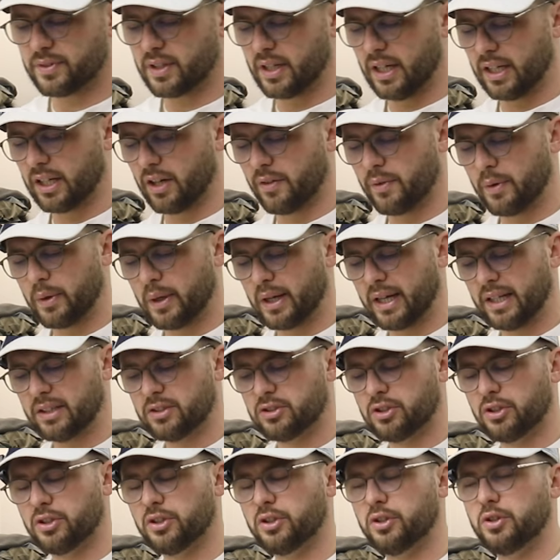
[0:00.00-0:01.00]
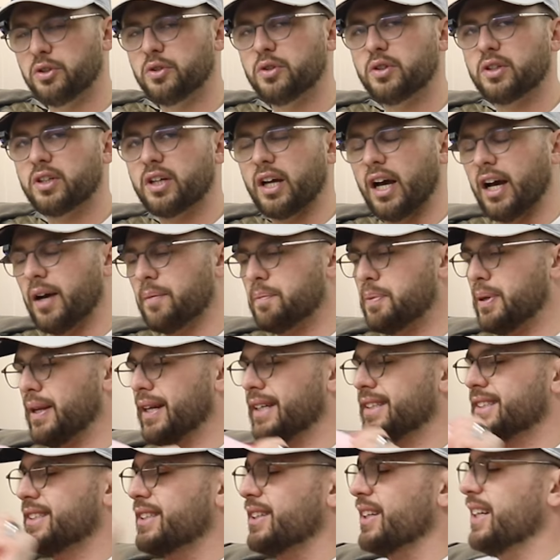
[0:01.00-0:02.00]
I don't want to get too
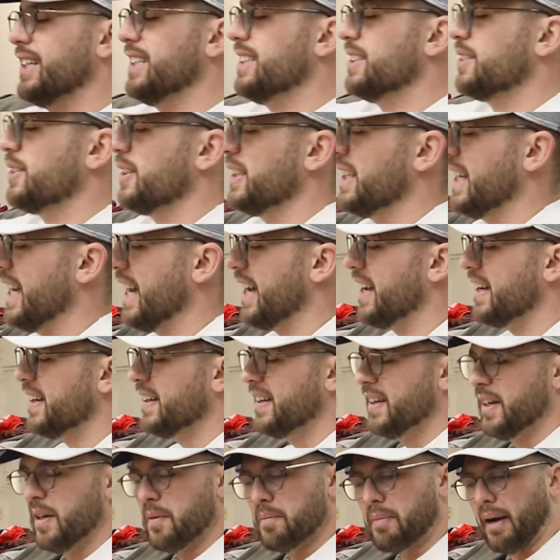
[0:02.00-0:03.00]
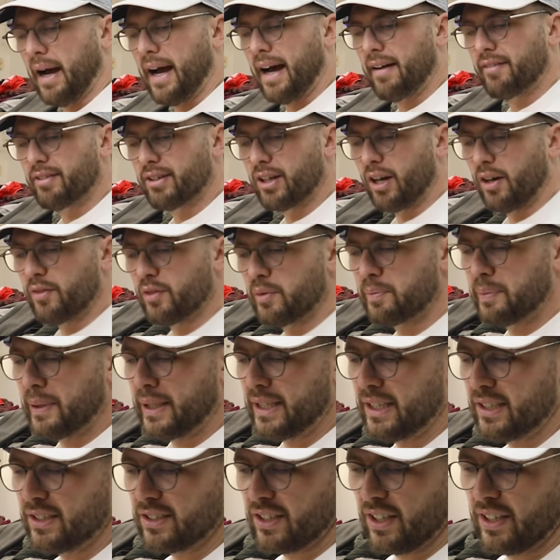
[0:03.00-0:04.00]
political into it yet, but I have a lot of
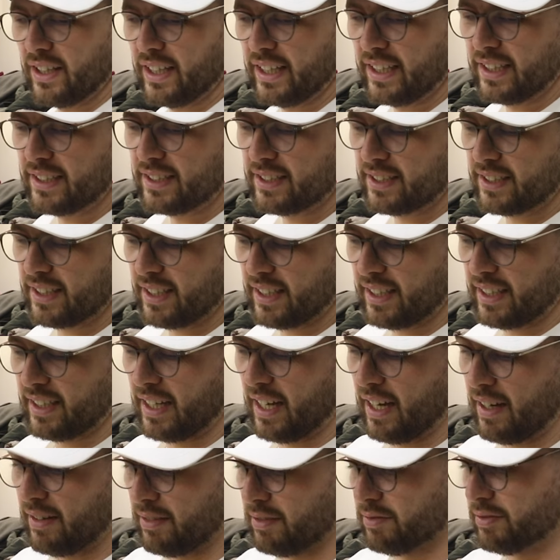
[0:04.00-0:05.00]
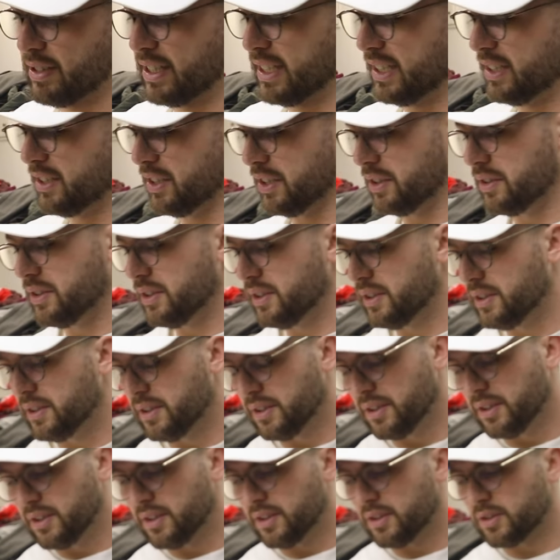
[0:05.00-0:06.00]
opinions on this, really do.
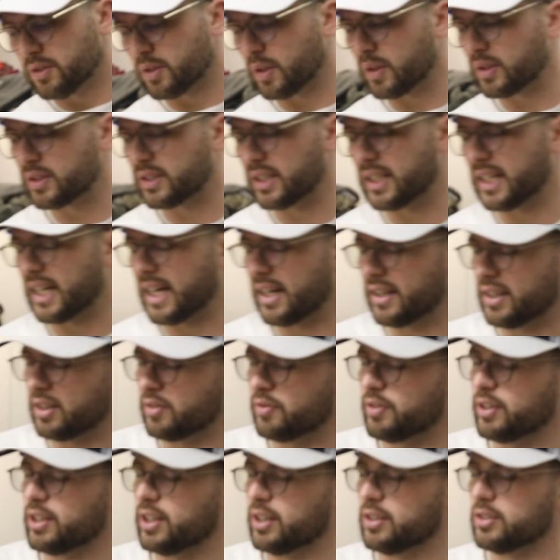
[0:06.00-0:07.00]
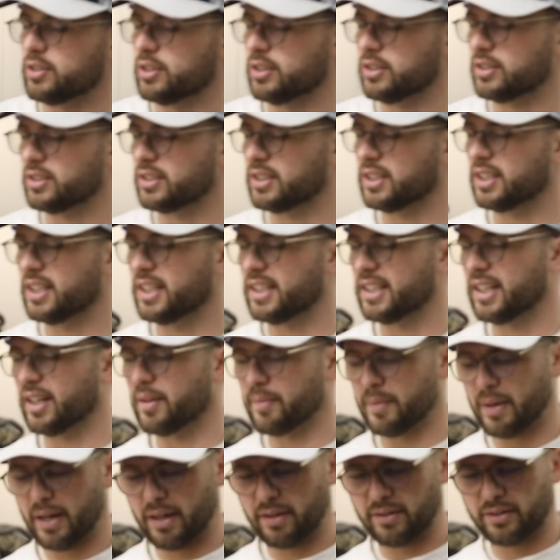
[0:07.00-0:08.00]
So I'll see how this video does, and then I
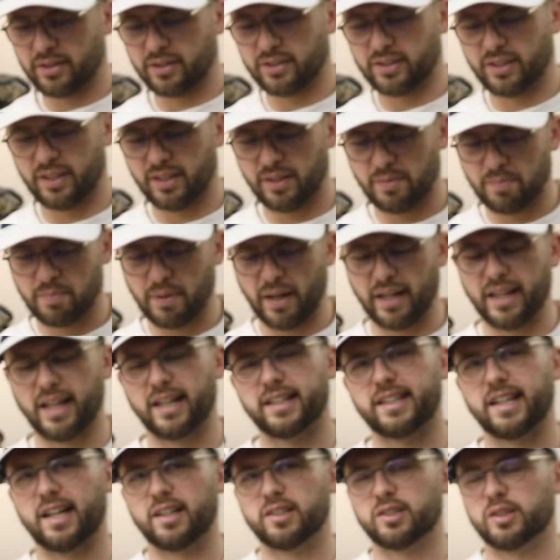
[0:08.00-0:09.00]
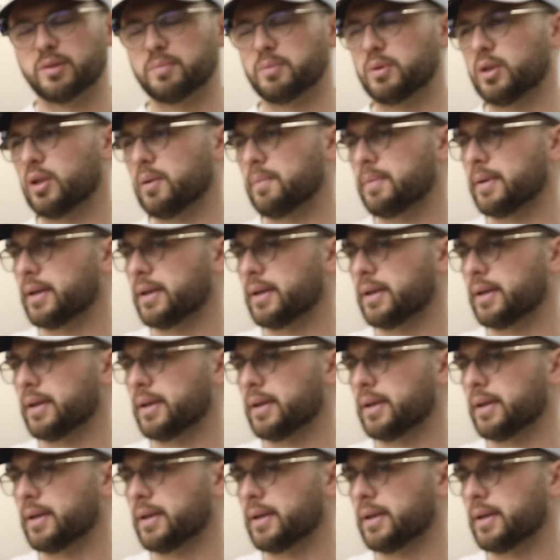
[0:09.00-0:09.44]
might just break that down some more.